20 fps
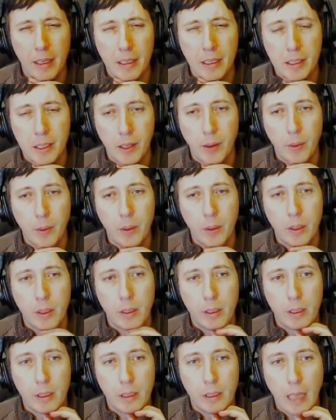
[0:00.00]
so.
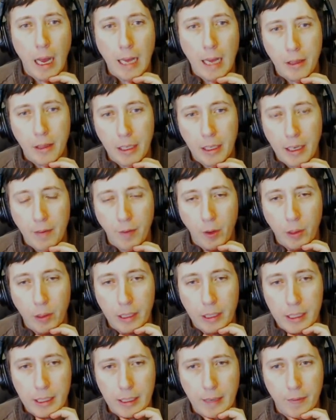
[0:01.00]
I think I've
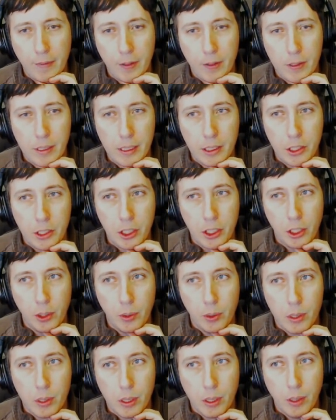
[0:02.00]
only ever seen 2,
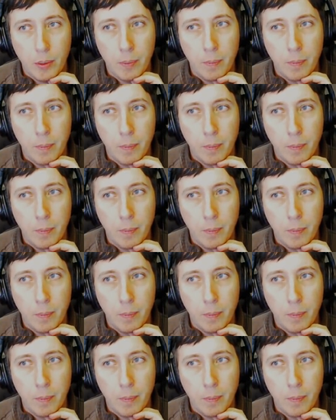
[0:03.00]
so.